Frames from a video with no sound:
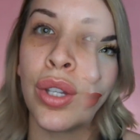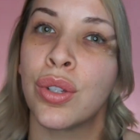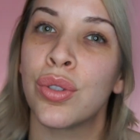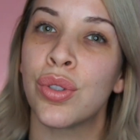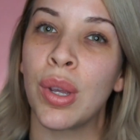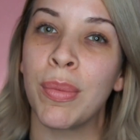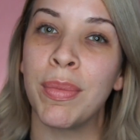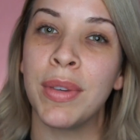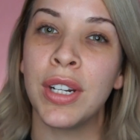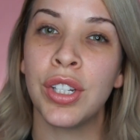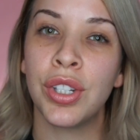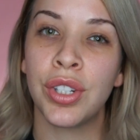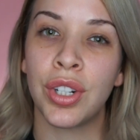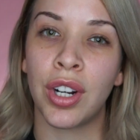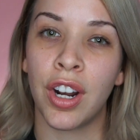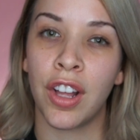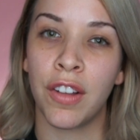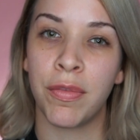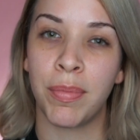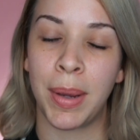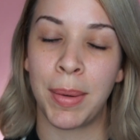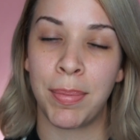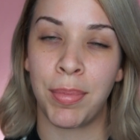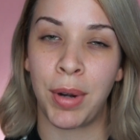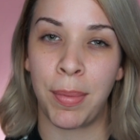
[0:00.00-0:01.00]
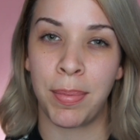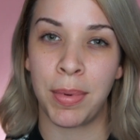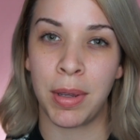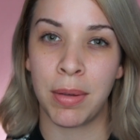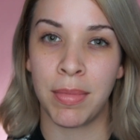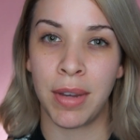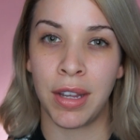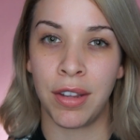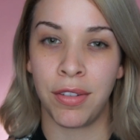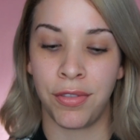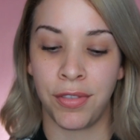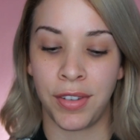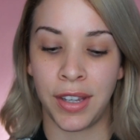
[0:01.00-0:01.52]
So I'm going to start off by prepping
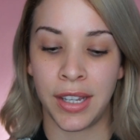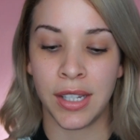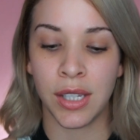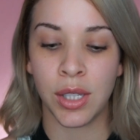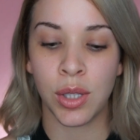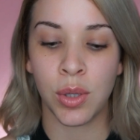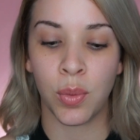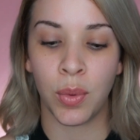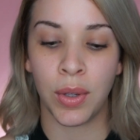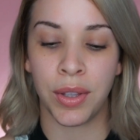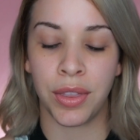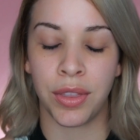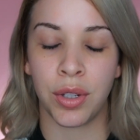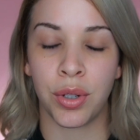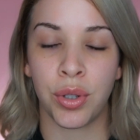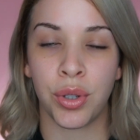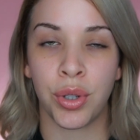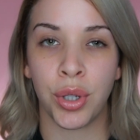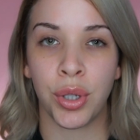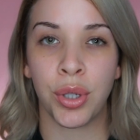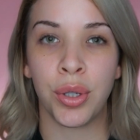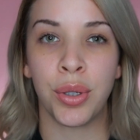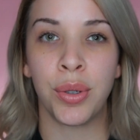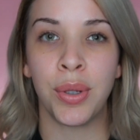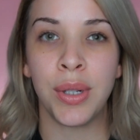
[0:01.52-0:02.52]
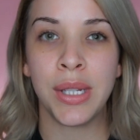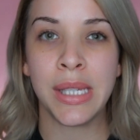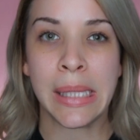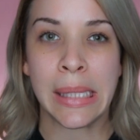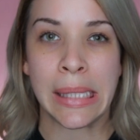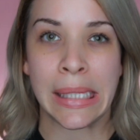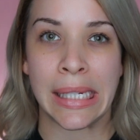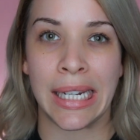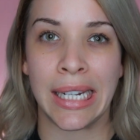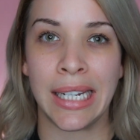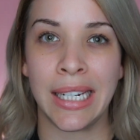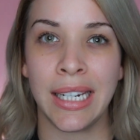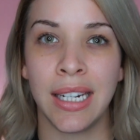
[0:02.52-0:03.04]
my face with the
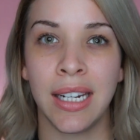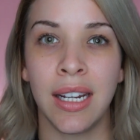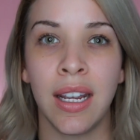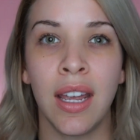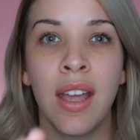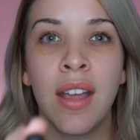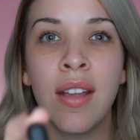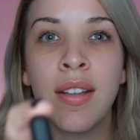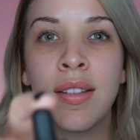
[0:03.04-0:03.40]
TruSkin Vit